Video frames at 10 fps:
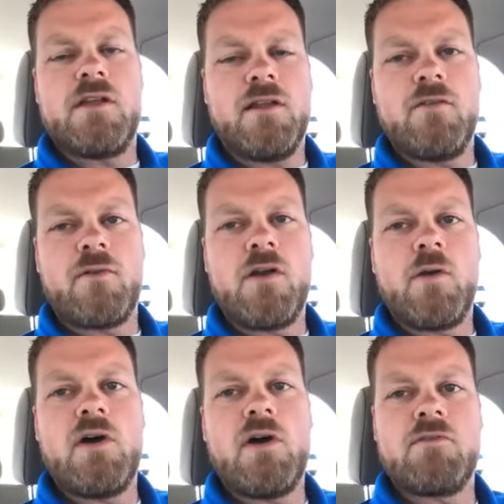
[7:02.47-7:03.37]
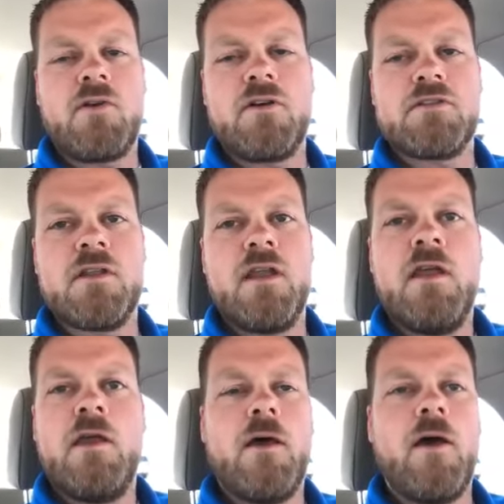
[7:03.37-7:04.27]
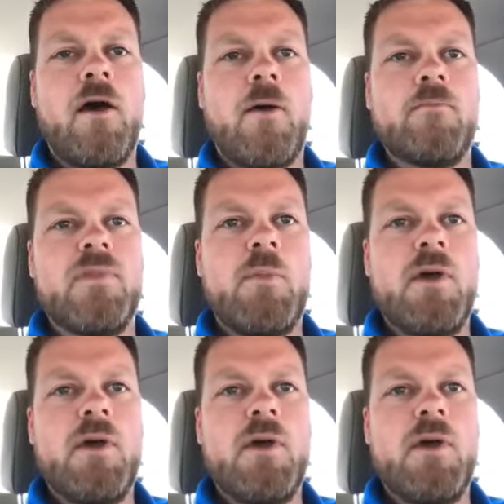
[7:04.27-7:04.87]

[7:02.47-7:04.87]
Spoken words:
cleaned very well first. The